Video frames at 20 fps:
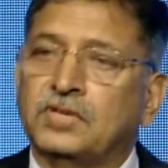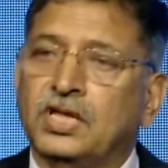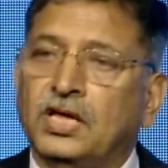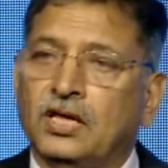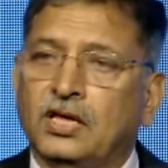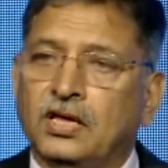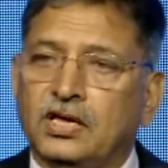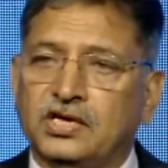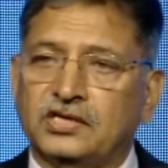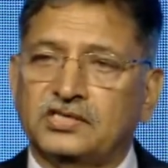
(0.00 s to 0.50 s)

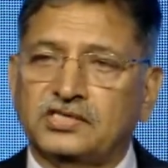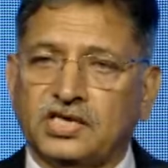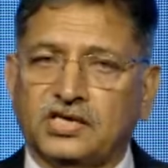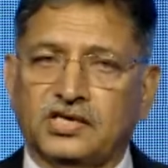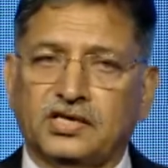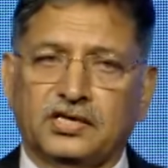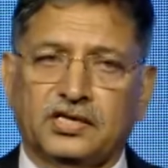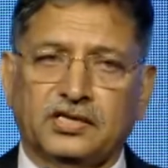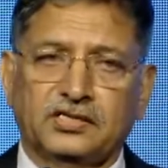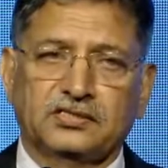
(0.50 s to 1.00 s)

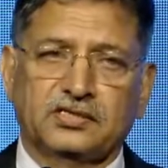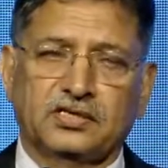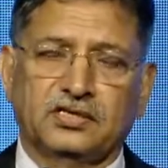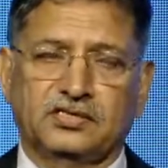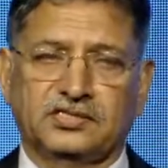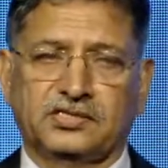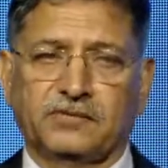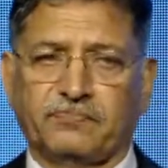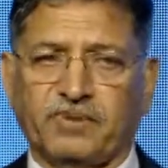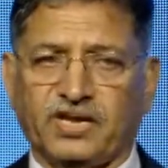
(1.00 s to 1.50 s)

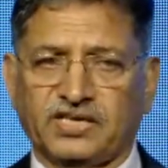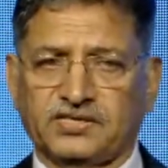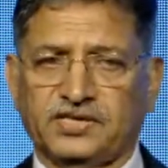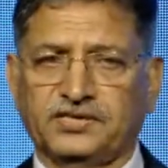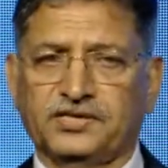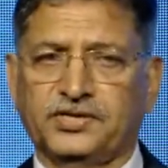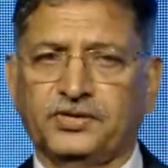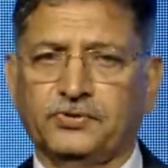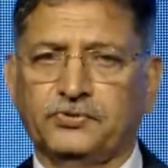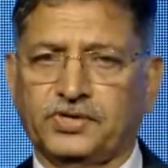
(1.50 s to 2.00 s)
it's a pleasant
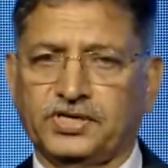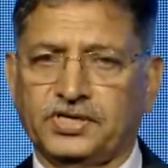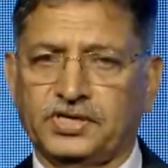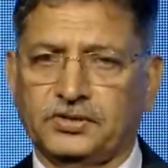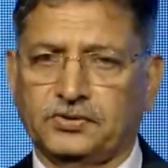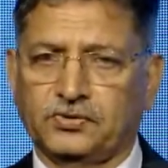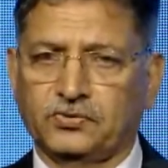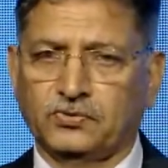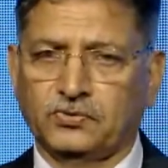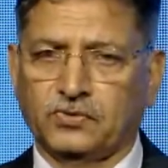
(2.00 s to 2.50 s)
duty
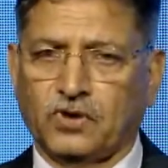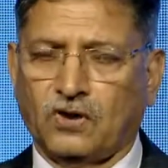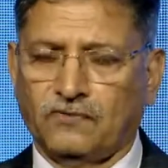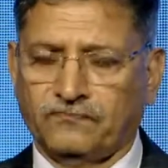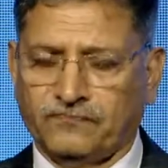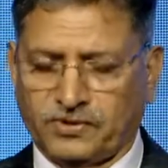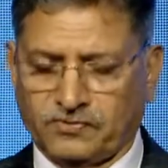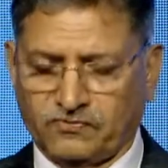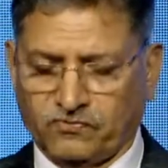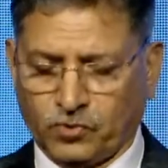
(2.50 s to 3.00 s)
to
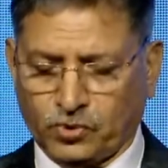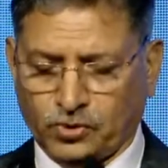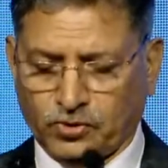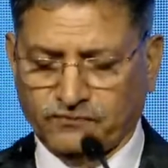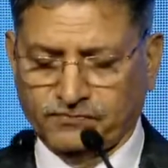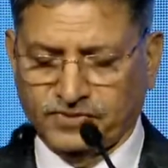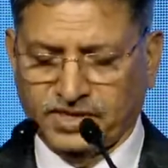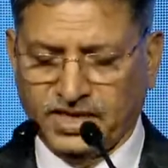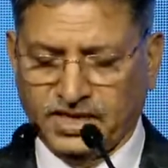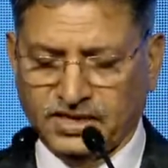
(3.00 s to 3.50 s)
offer vote of
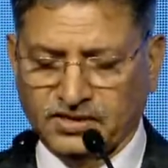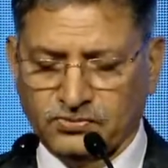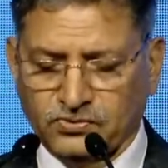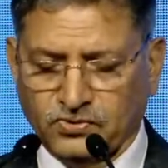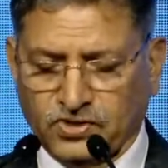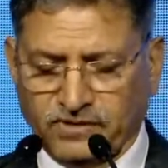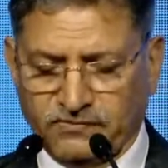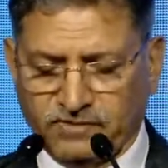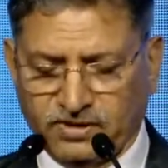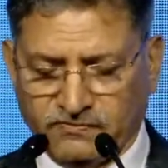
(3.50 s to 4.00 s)
thanks. So
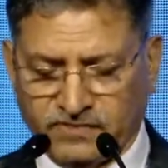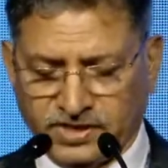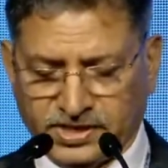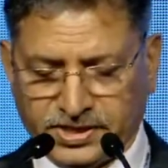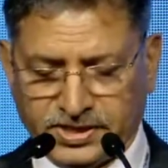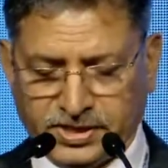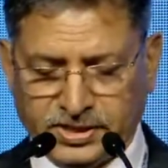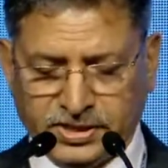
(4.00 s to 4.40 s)
I will very